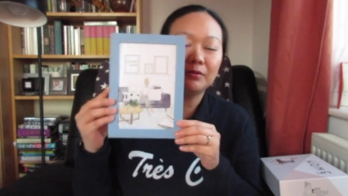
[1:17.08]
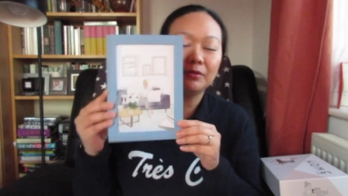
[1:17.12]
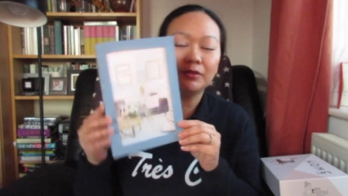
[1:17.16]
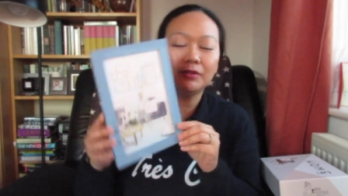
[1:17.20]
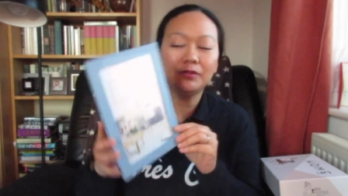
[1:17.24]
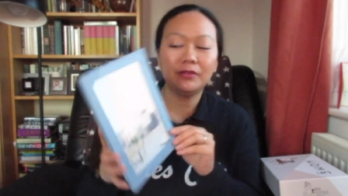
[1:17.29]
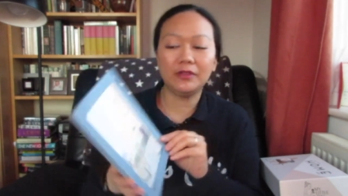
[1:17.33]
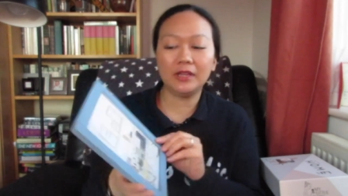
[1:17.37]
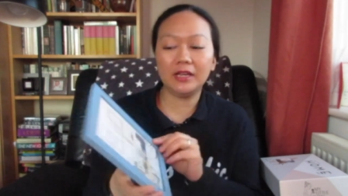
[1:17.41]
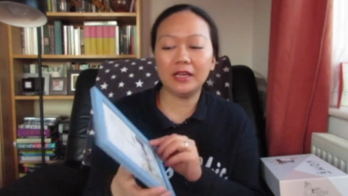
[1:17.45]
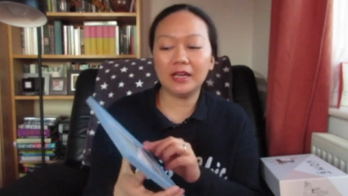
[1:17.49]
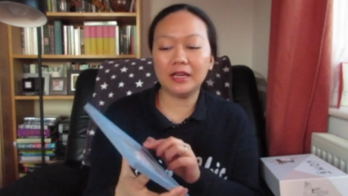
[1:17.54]

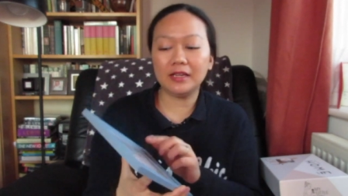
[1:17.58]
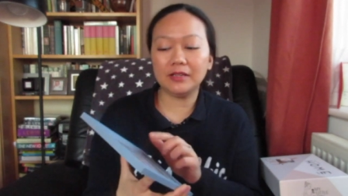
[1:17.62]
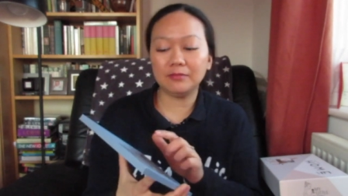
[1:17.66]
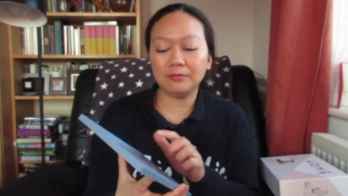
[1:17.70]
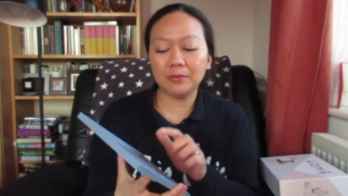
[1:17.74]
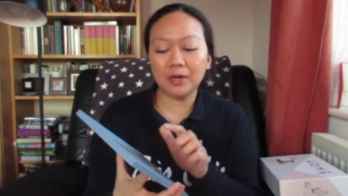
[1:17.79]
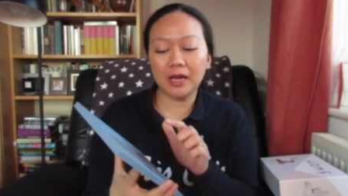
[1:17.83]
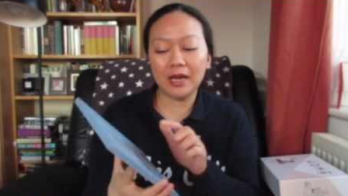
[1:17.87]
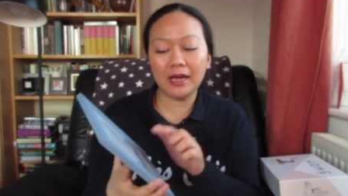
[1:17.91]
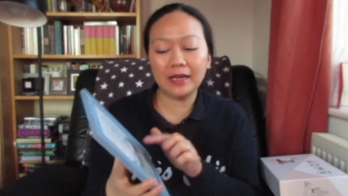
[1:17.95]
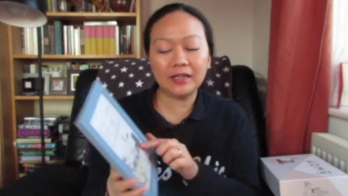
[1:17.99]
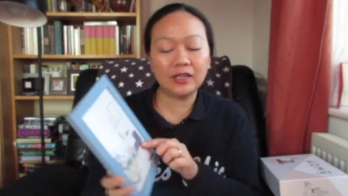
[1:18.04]
Good thing I
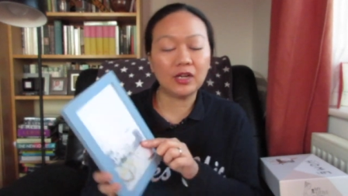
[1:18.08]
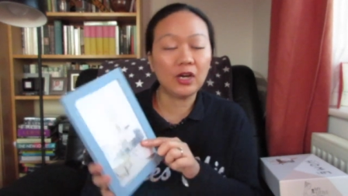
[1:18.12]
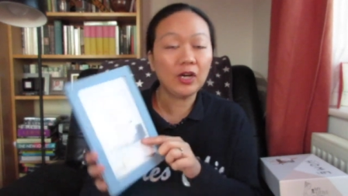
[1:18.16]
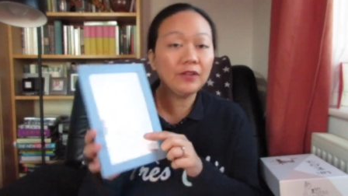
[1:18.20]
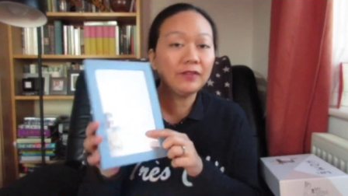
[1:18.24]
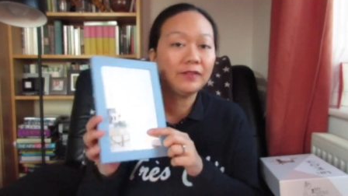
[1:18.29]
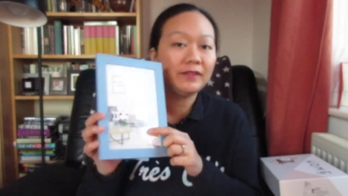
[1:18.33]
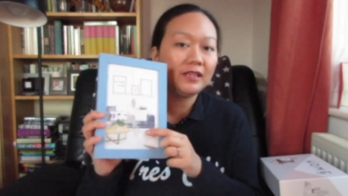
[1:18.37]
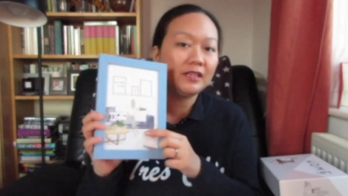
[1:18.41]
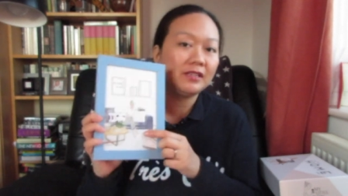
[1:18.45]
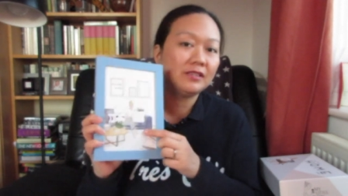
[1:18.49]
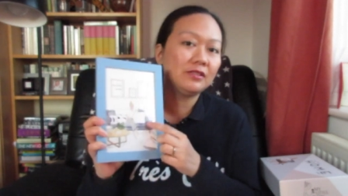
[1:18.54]

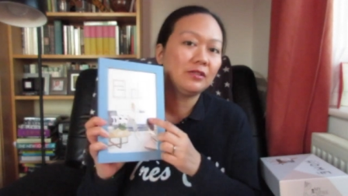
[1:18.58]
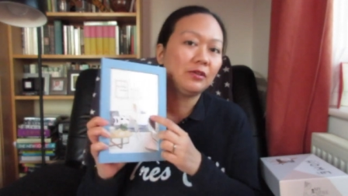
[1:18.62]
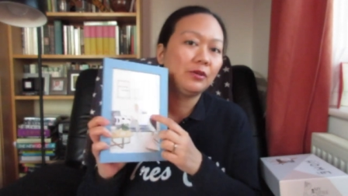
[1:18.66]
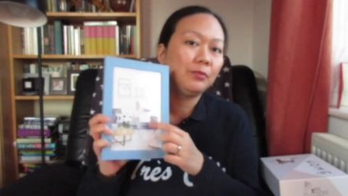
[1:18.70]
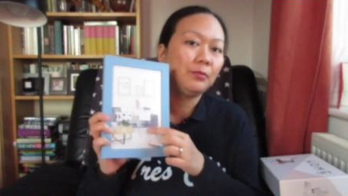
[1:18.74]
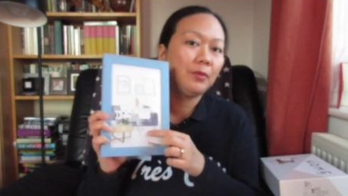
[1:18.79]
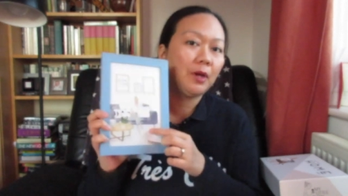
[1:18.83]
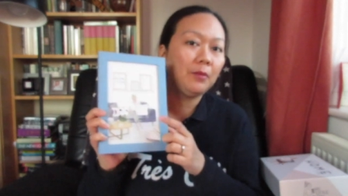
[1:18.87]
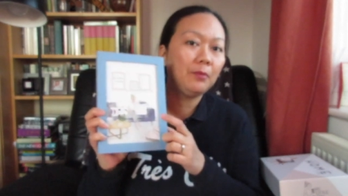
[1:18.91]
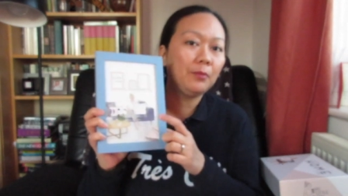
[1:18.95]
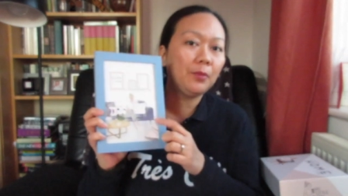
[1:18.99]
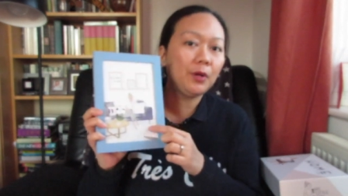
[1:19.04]
got this
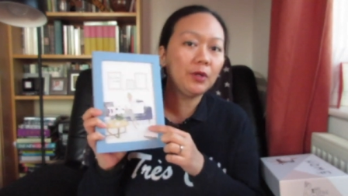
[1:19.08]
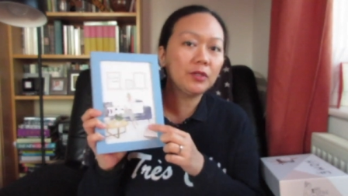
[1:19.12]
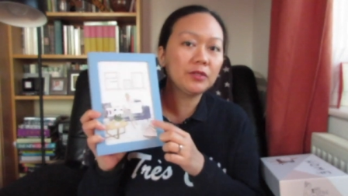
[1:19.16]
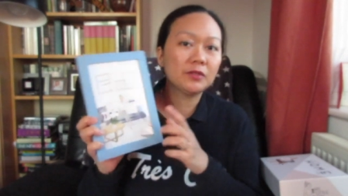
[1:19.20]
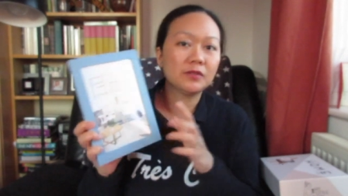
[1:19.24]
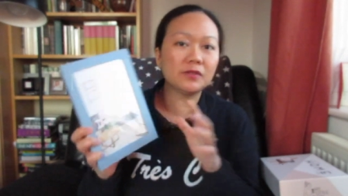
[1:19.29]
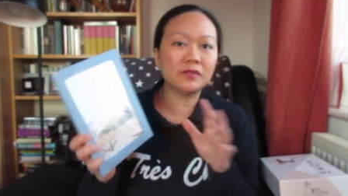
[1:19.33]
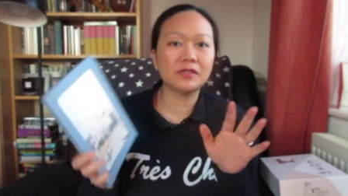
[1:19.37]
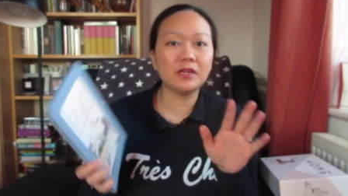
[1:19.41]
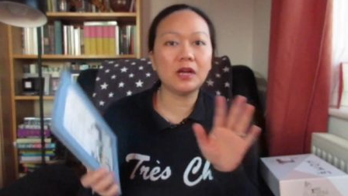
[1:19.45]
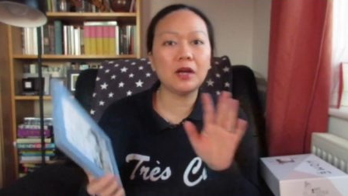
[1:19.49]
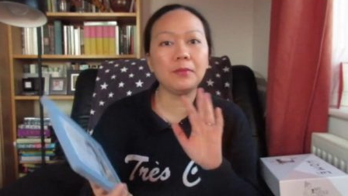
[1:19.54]
on my box,
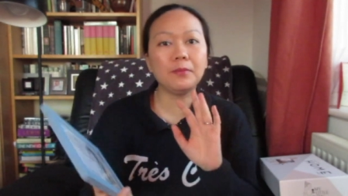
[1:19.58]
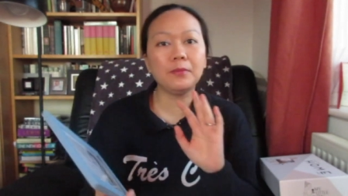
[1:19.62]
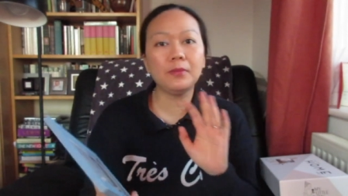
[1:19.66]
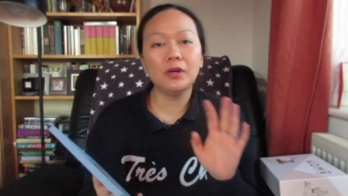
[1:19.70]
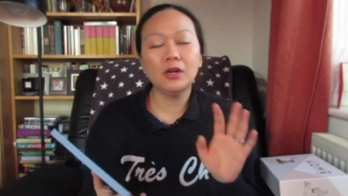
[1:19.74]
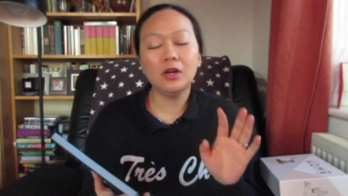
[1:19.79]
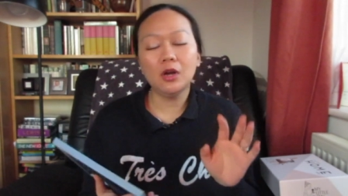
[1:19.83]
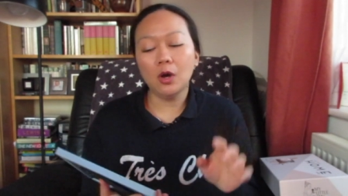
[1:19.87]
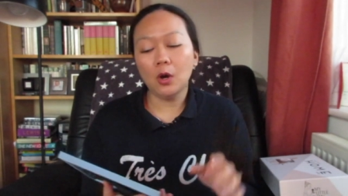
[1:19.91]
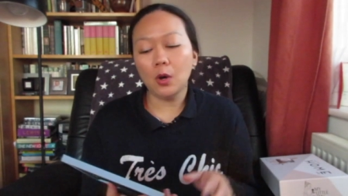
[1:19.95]
because some